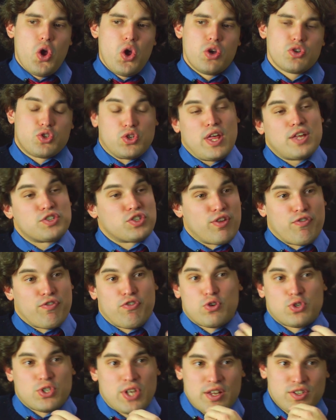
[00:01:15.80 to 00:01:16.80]
So that's the
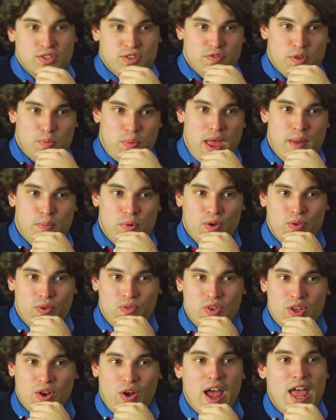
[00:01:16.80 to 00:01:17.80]
first sentence of the paper.
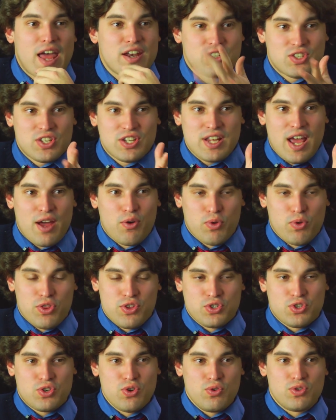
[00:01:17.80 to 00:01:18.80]
You know, I had to sit down with the
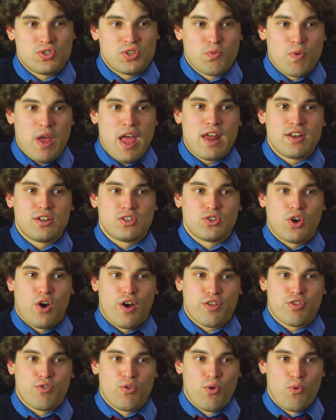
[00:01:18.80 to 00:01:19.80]
students and we had to
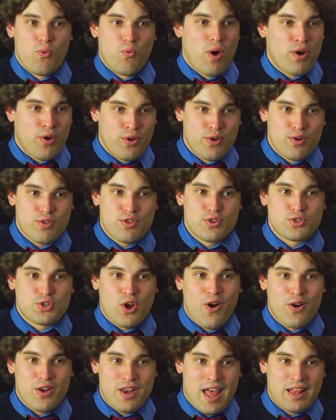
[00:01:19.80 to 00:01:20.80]
talk through what on earth is
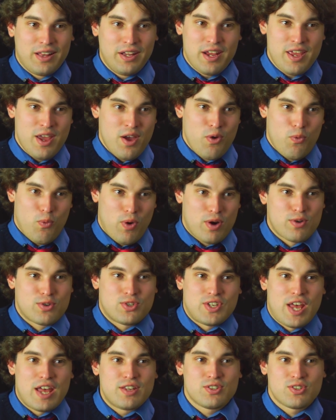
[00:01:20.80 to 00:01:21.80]
cardinality, what are
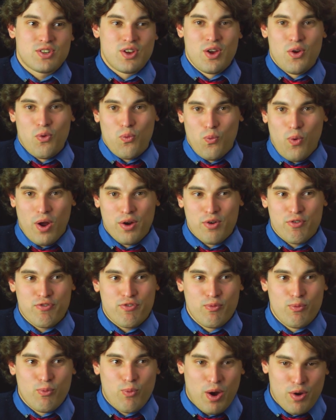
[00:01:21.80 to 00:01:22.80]
sets, what
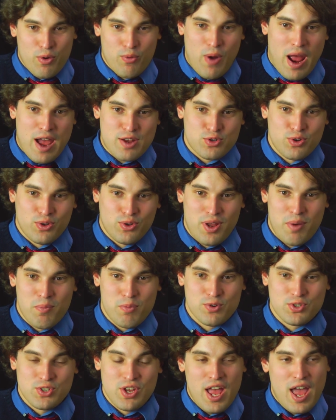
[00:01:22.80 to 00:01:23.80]
are rational
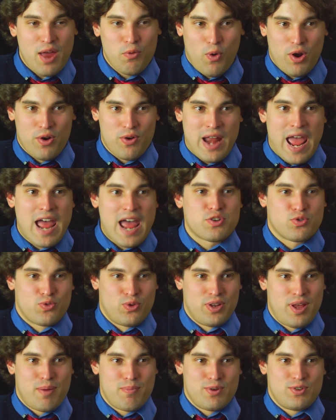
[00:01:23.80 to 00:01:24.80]
numbers, and what are
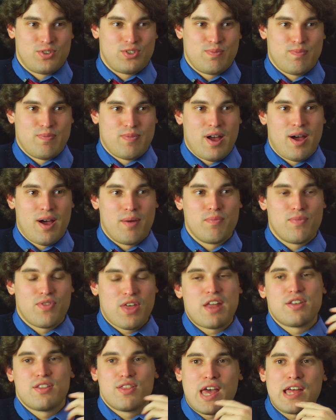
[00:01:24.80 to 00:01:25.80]
natural numbers.
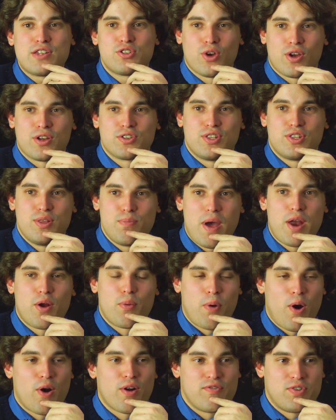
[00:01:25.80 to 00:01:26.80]
That took us the better
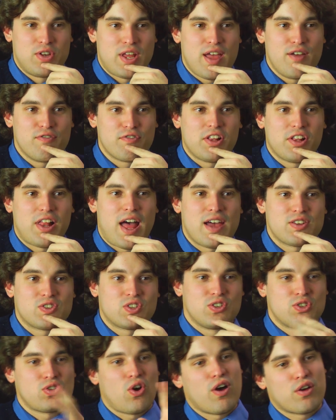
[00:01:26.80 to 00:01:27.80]
part of a day of class
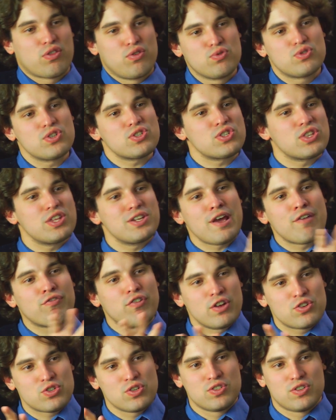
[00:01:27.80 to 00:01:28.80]
to talk through just the
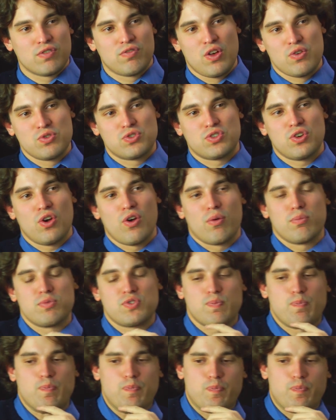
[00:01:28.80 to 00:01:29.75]
definitions of those terms.